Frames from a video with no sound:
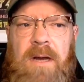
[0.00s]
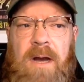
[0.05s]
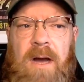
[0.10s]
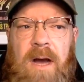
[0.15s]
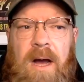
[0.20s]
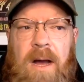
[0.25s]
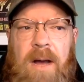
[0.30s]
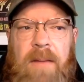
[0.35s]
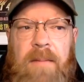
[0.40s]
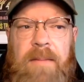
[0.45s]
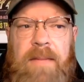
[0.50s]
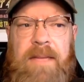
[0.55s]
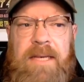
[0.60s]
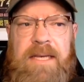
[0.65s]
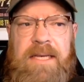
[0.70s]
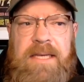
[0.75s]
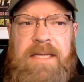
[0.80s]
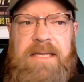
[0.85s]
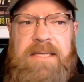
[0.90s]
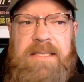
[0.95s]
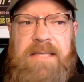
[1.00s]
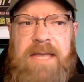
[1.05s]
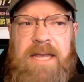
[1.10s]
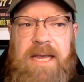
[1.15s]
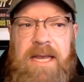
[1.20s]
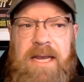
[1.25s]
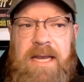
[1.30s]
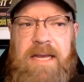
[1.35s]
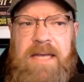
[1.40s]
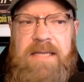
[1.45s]

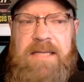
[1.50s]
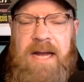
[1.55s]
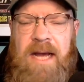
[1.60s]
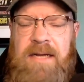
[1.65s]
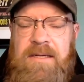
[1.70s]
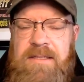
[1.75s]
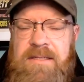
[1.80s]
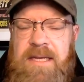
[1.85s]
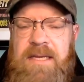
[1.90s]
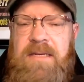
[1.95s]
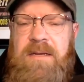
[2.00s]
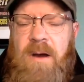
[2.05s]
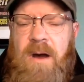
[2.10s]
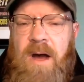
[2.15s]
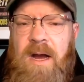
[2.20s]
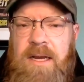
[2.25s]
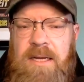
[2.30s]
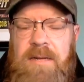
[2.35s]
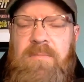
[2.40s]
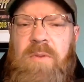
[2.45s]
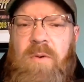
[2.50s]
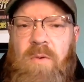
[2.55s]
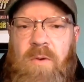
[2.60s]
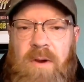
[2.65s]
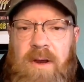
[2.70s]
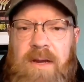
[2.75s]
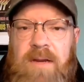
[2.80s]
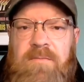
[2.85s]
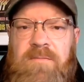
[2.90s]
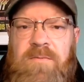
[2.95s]
It's not just a talking
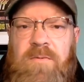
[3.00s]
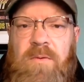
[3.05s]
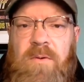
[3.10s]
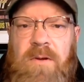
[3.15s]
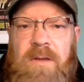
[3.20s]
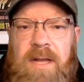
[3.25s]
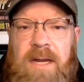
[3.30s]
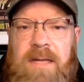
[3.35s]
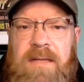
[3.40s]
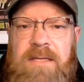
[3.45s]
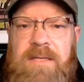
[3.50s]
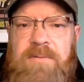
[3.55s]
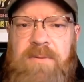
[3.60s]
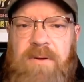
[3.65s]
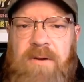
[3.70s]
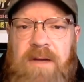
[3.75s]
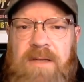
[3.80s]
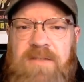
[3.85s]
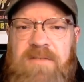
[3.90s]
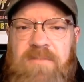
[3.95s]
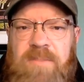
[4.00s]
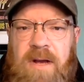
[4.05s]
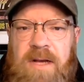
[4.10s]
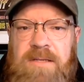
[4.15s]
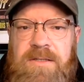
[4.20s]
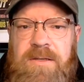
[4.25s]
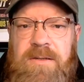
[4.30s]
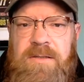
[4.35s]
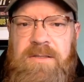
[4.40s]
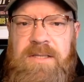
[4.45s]
point for a lot of these progressive
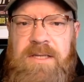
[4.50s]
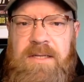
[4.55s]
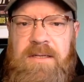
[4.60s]
prosecutors.